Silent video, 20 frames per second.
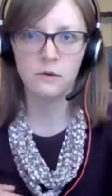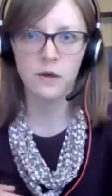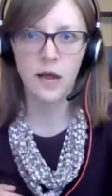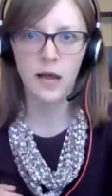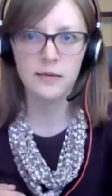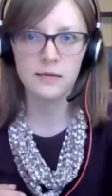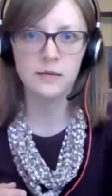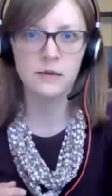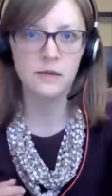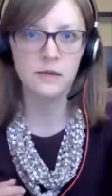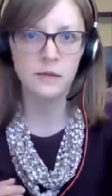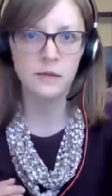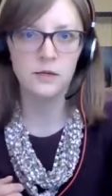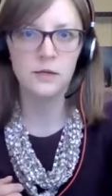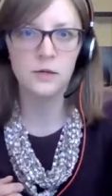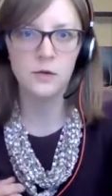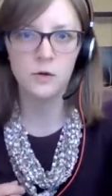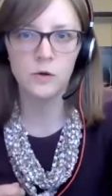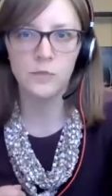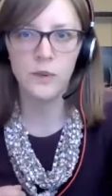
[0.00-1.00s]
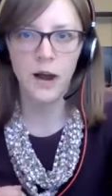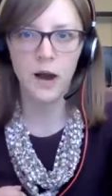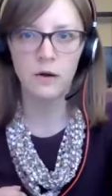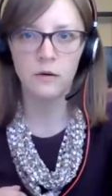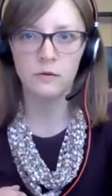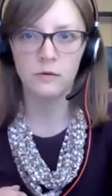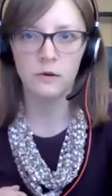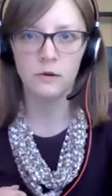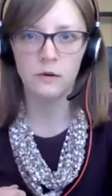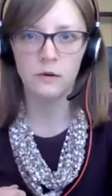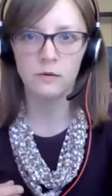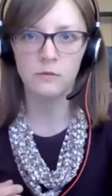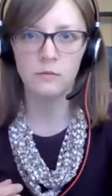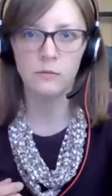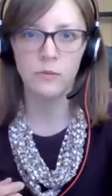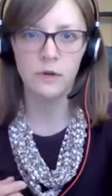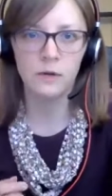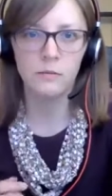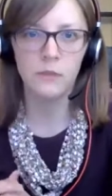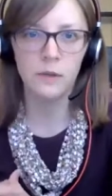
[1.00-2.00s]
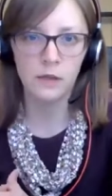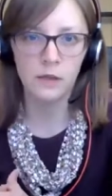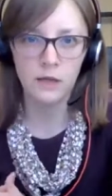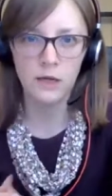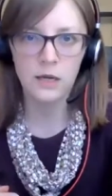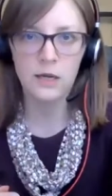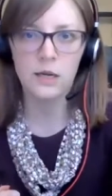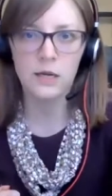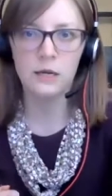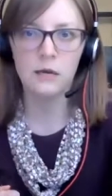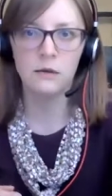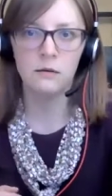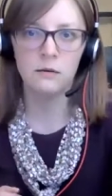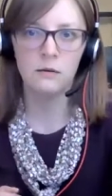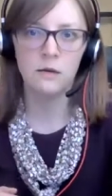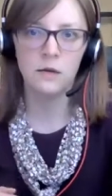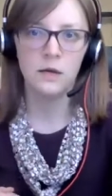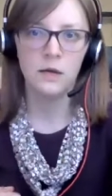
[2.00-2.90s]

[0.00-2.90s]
has to think too about readability,